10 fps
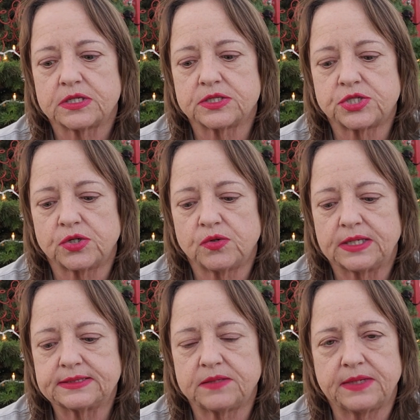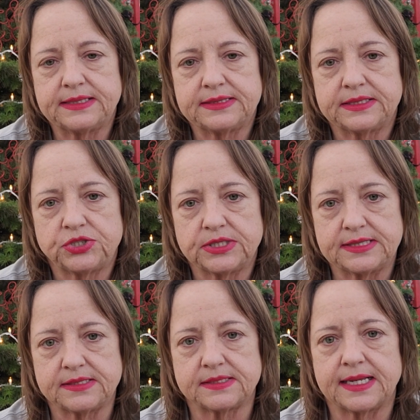so I set my
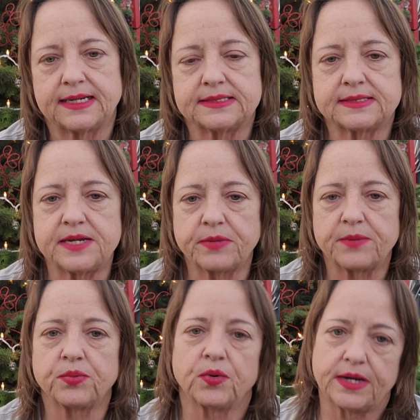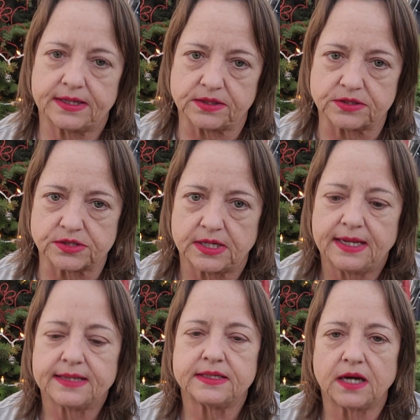intentions and I say my prayers.
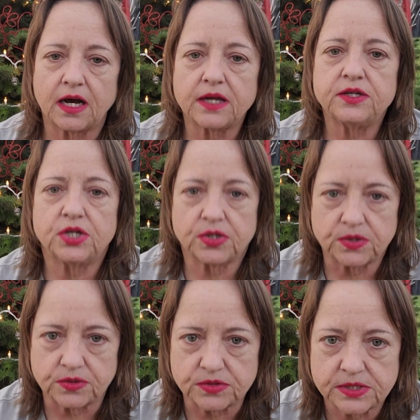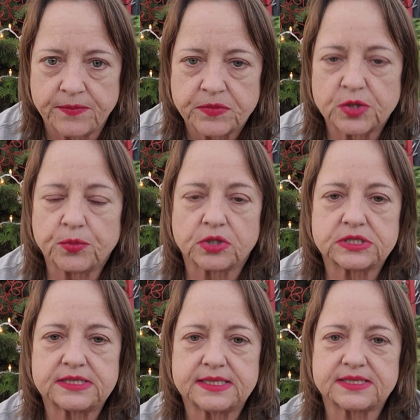God knows. The
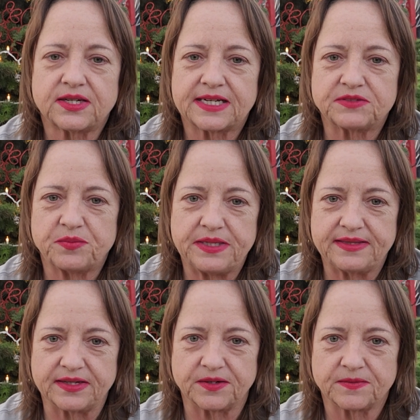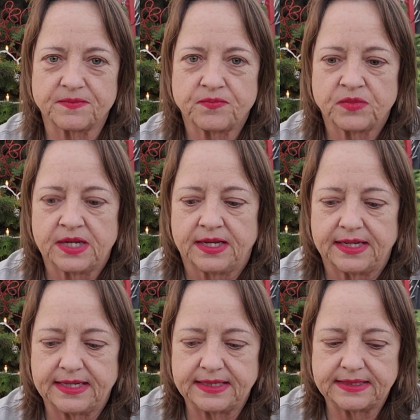person does not have to be there.
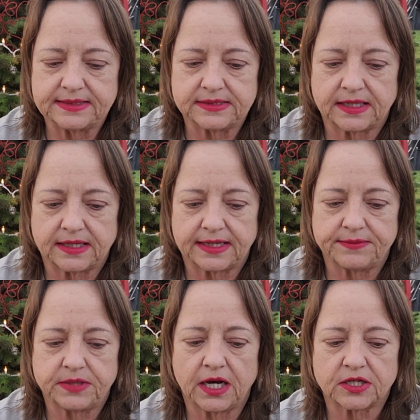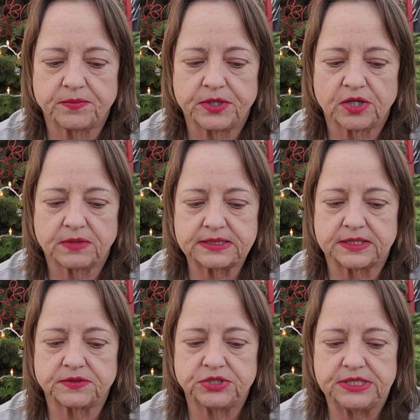And I'm not comparing
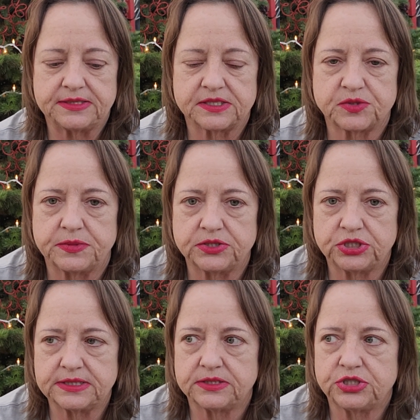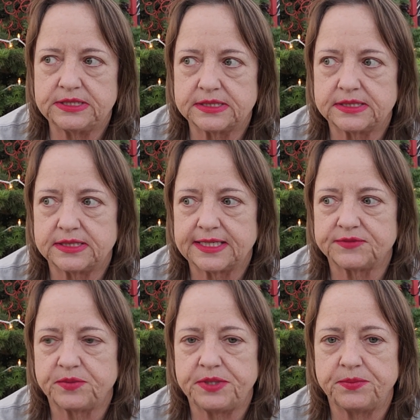myself to Jesus, but Jesus didn't
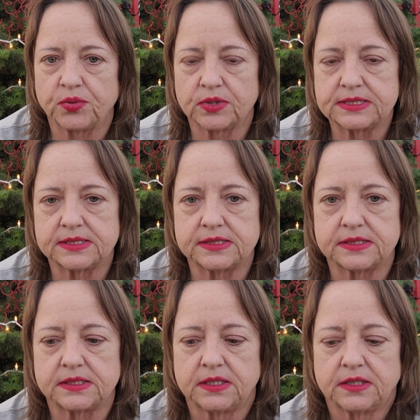have to be present